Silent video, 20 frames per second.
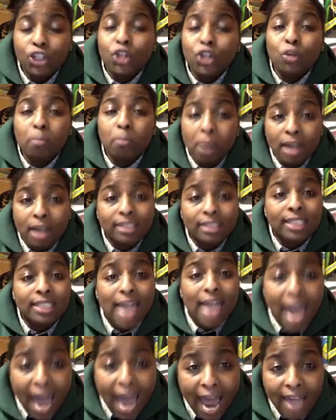must
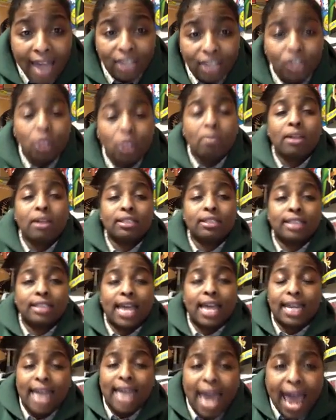act. You must take
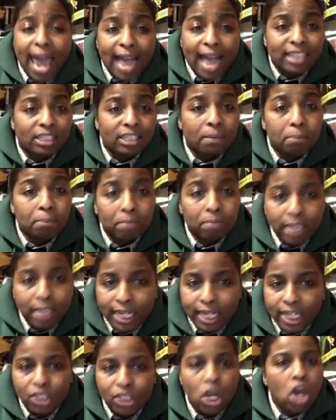action.
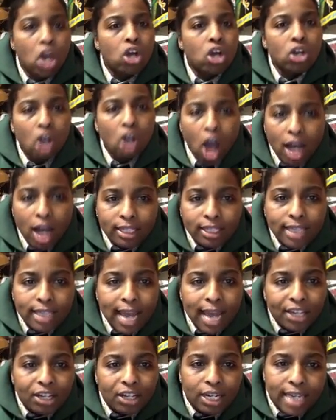Please contact
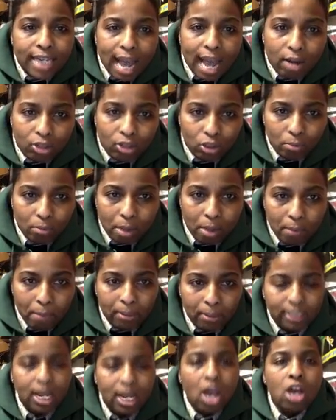your council members.
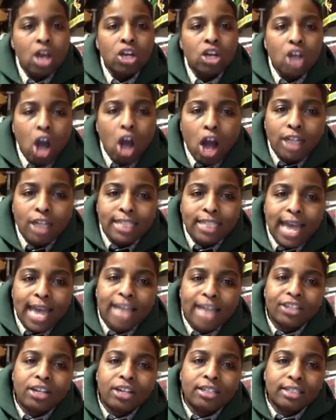Contact
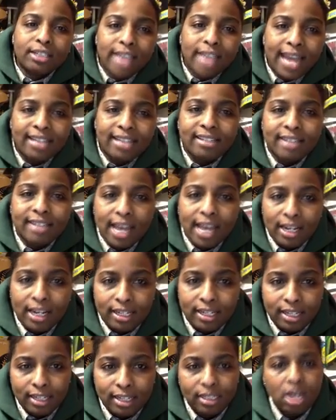your state
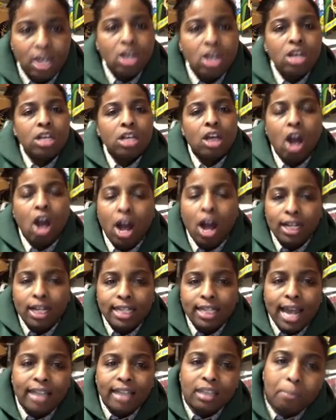senators.
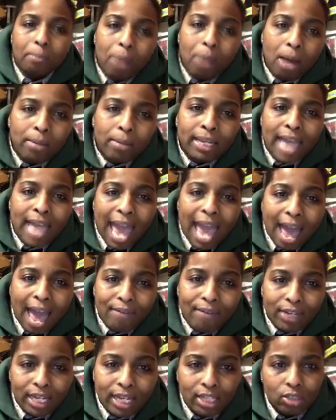Contact the public
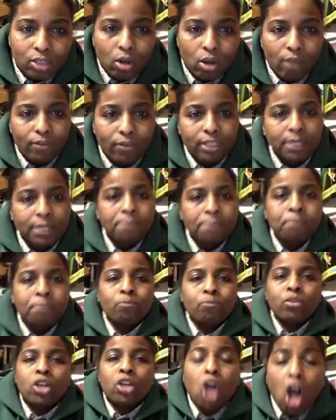advocate's office.
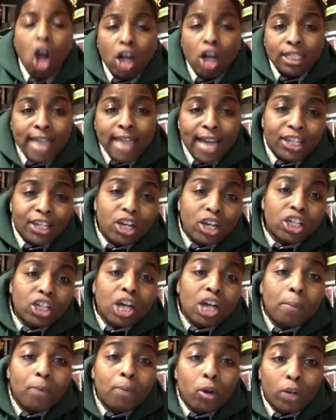Contact your
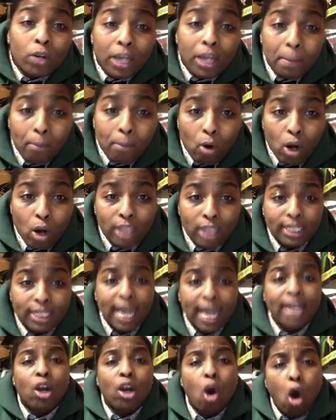community boards and
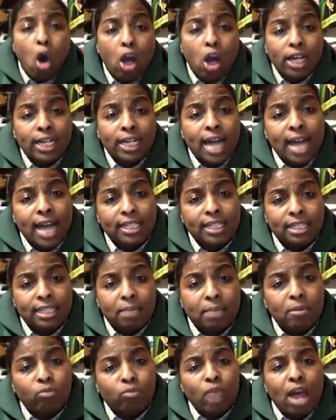organize them
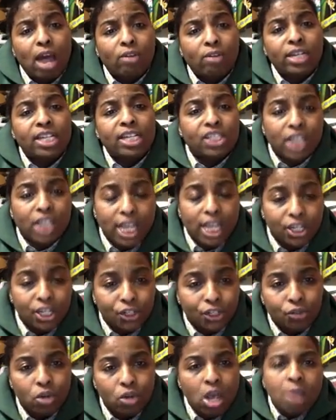around this issue,
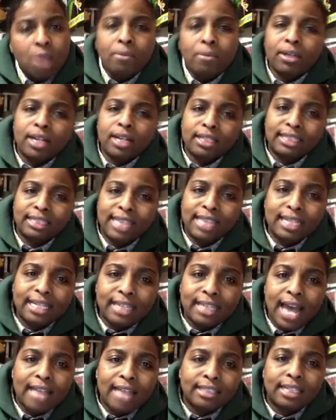because this
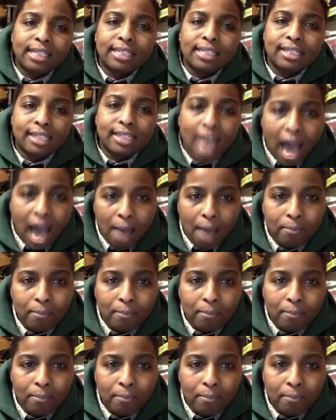has to stop.